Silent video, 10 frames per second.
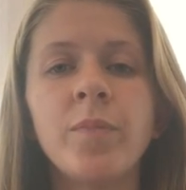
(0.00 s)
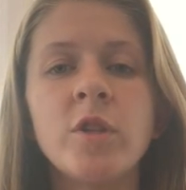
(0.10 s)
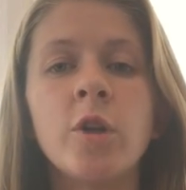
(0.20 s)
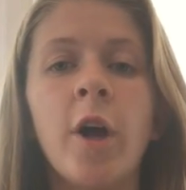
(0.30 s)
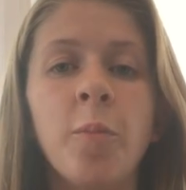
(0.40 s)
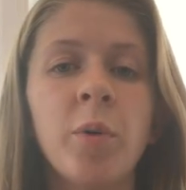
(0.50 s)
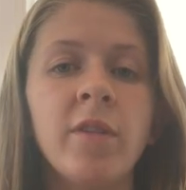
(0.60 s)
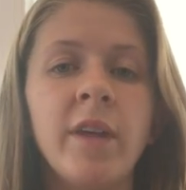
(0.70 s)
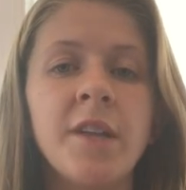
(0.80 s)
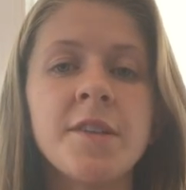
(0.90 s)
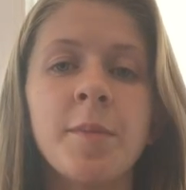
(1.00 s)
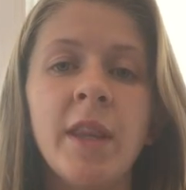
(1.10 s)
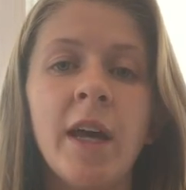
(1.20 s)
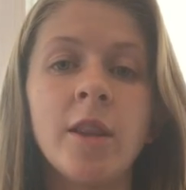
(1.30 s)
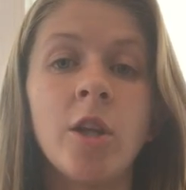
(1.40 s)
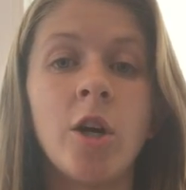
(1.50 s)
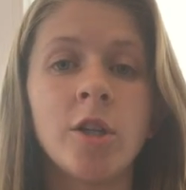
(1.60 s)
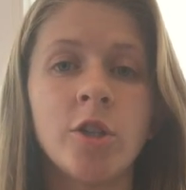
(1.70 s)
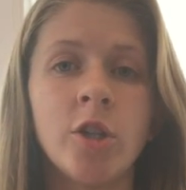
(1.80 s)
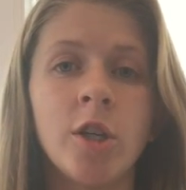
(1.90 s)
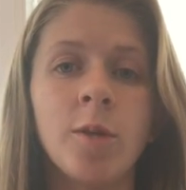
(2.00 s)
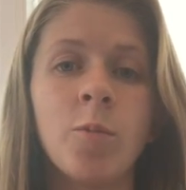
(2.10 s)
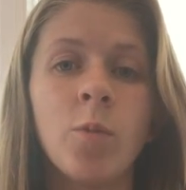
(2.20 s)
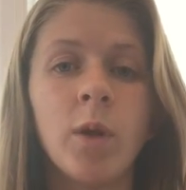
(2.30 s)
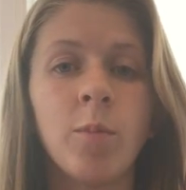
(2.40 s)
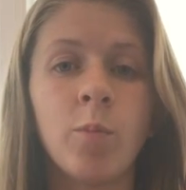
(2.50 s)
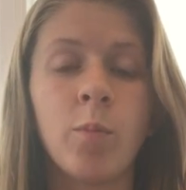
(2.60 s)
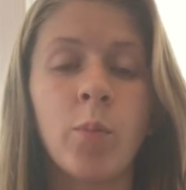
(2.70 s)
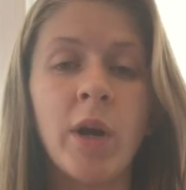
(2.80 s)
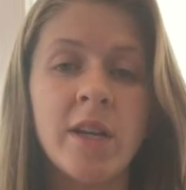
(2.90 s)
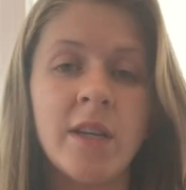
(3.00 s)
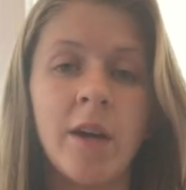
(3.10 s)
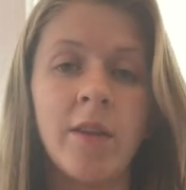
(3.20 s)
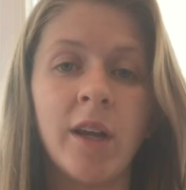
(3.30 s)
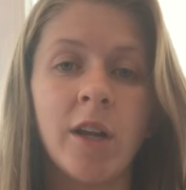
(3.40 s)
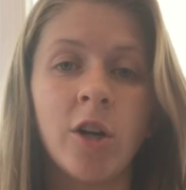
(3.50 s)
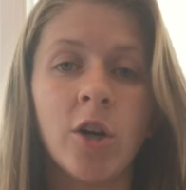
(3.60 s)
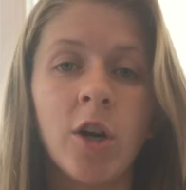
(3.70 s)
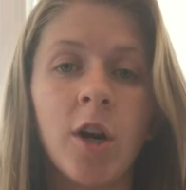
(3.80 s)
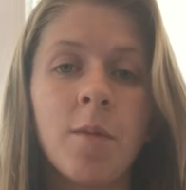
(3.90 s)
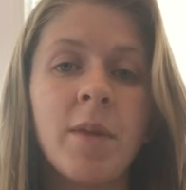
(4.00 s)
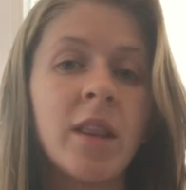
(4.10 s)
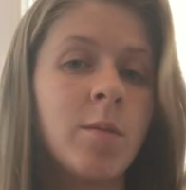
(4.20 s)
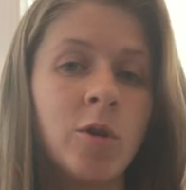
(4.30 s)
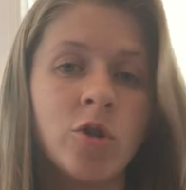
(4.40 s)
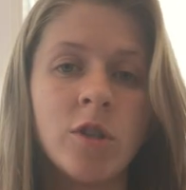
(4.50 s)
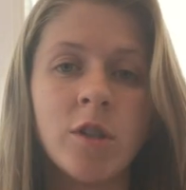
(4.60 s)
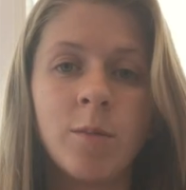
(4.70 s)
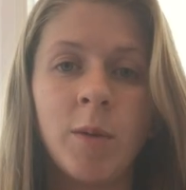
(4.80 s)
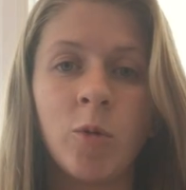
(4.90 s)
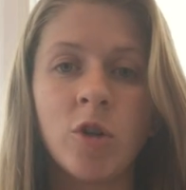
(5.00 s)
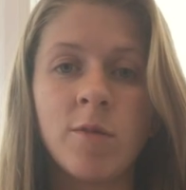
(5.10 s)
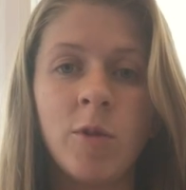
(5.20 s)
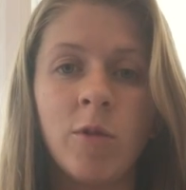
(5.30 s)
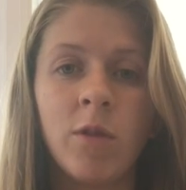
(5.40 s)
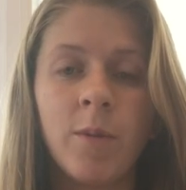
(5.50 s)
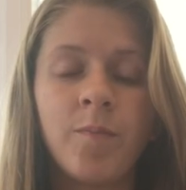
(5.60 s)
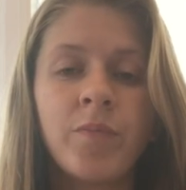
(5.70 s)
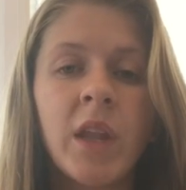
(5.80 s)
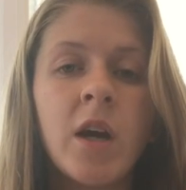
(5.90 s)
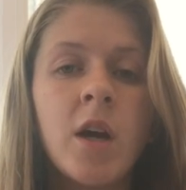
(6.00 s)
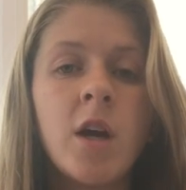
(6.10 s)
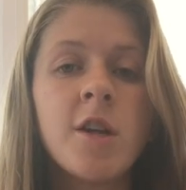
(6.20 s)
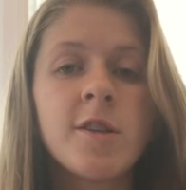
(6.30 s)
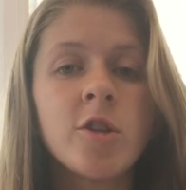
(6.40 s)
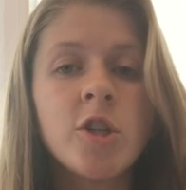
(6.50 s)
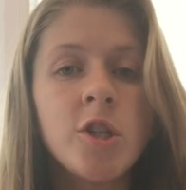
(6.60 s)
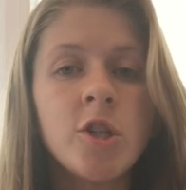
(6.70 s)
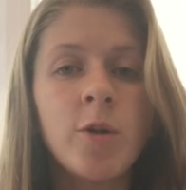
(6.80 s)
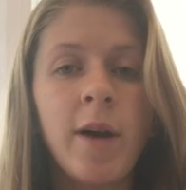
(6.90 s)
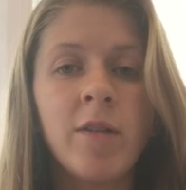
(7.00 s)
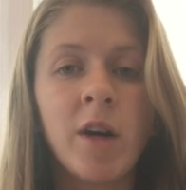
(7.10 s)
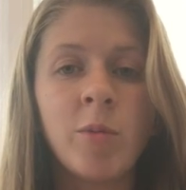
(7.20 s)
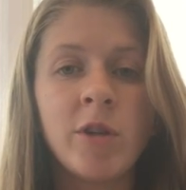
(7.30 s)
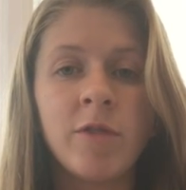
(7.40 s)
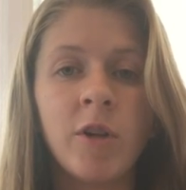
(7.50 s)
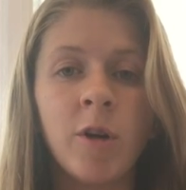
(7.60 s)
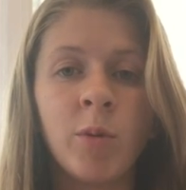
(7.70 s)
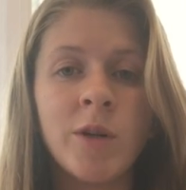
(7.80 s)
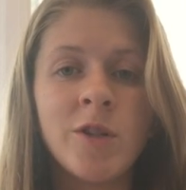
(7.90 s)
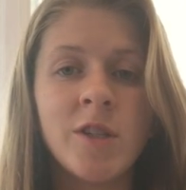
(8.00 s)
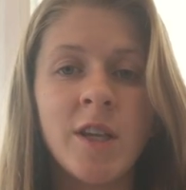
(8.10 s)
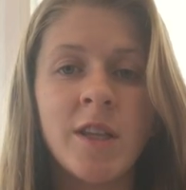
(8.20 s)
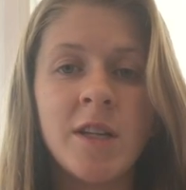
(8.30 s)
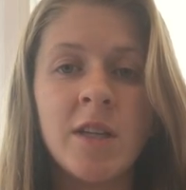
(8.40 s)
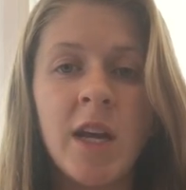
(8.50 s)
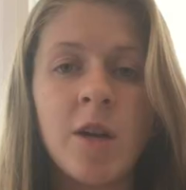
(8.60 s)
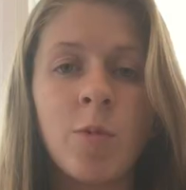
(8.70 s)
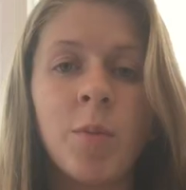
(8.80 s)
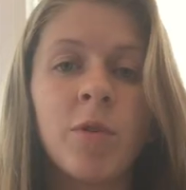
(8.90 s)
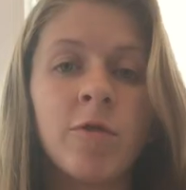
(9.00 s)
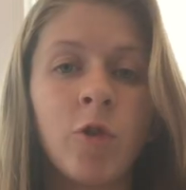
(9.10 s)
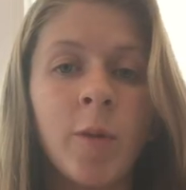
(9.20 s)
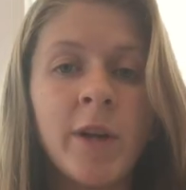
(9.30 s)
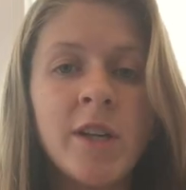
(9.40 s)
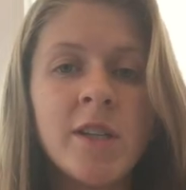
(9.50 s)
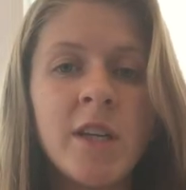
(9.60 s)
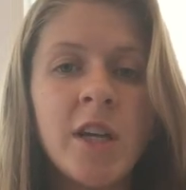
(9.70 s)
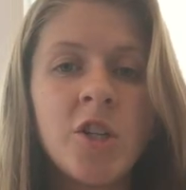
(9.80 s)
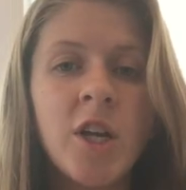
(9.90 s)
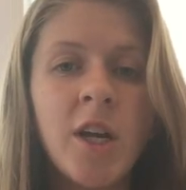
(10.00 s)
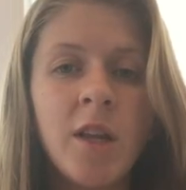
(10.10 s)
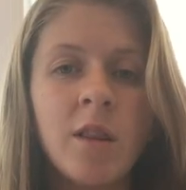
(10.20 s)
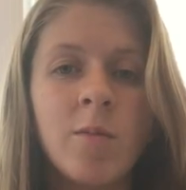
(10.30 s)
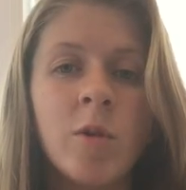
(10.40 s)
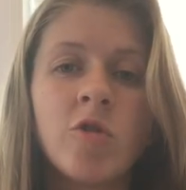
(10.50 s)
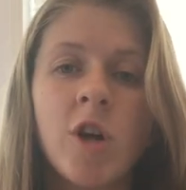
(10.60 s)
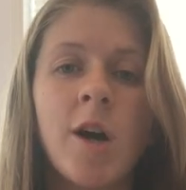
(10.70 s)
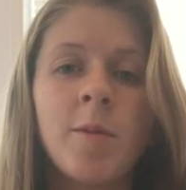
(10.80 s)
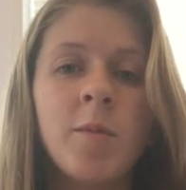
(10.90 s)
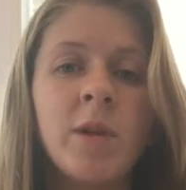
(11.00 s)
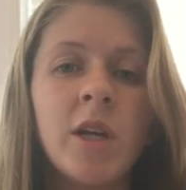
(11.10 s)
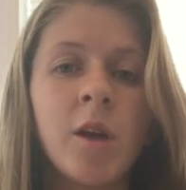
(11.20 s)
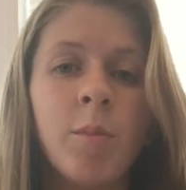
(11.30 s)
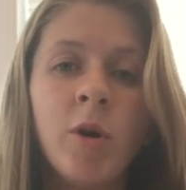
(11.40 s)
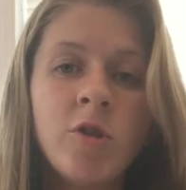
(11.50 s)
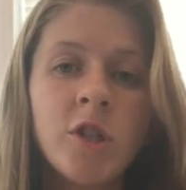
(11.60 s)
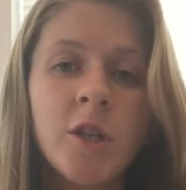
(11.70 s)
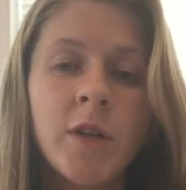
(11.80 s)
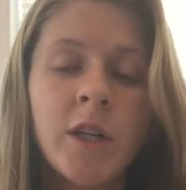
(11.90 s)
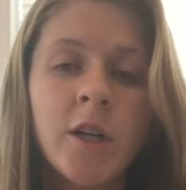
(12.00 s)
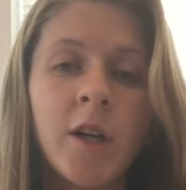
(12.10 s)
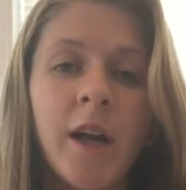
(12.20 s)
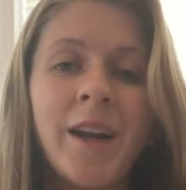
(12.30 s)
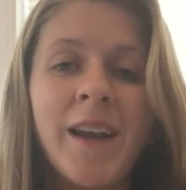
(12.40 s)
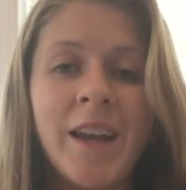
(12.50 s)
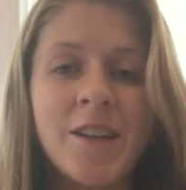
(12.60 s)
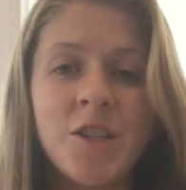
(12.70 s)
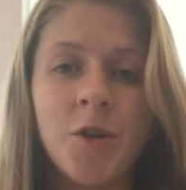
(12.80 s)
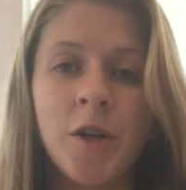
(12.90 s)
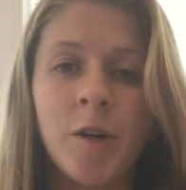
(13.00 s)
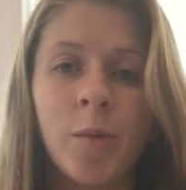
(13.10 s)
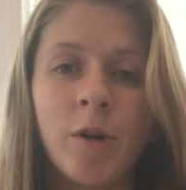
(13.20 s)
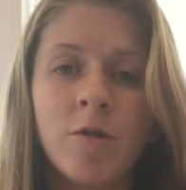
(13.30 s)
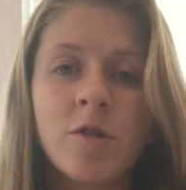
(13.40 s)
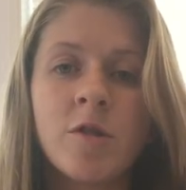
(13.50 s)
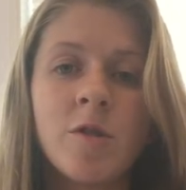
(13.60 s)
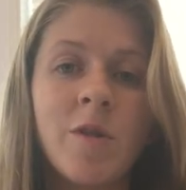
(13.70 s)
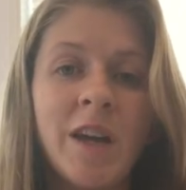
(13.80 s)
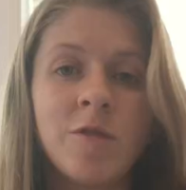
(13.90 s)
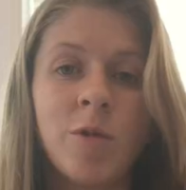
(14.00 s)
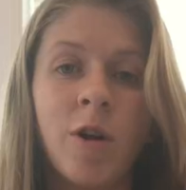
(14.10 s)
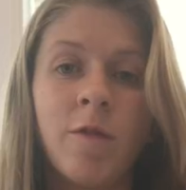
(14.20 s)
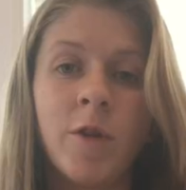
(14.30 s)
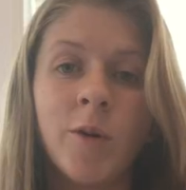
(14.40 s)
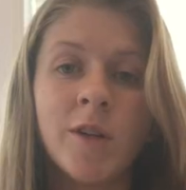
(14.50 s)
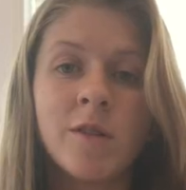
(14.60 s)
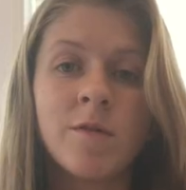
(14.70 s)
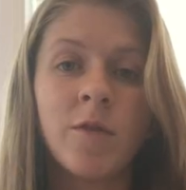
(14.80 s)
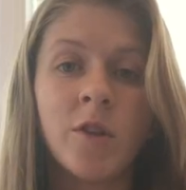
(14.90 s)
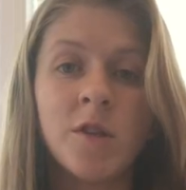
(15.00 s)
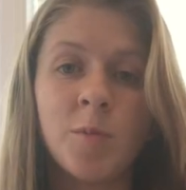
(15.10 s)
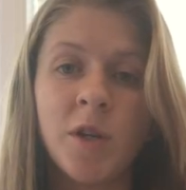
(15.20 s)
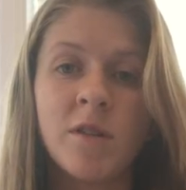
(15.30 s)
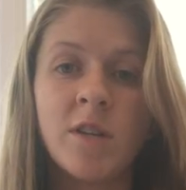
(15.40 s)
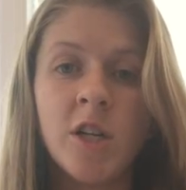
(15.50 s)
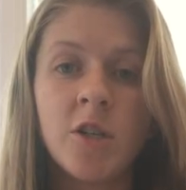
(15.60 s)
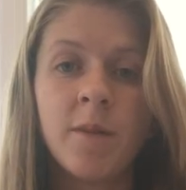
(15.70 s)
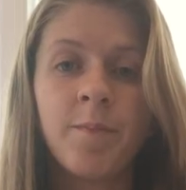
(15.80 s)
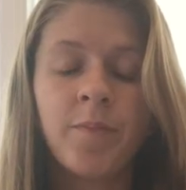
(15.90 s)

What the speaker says: to help prevent some of that long-term breakdown that can occur, make the motions a little bit more smooth. Surgeons do have a couple different approaches that they take when performing a THA, the most common being a posterior and an anterior approach, so that's where I'll focus for this presentation.